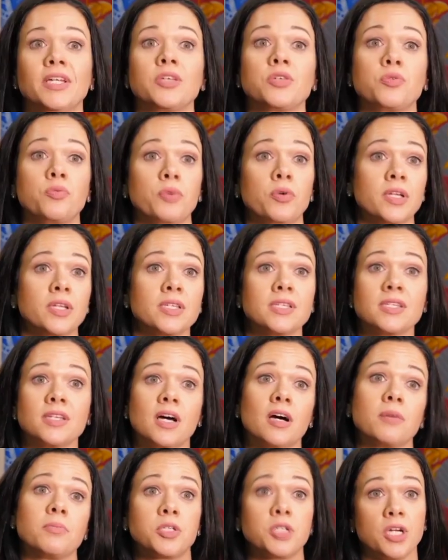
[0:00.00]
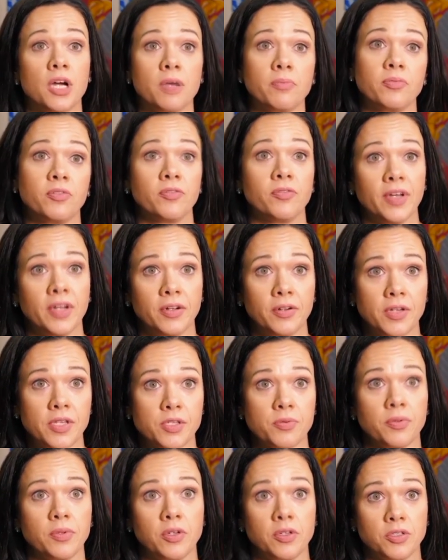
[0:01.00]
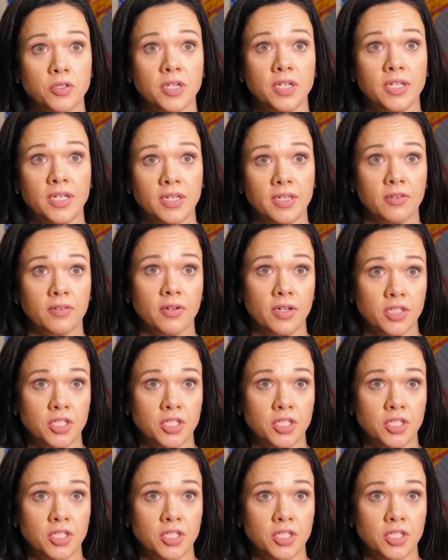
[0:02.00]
it is a one stop shop for veterans when they're trying to get their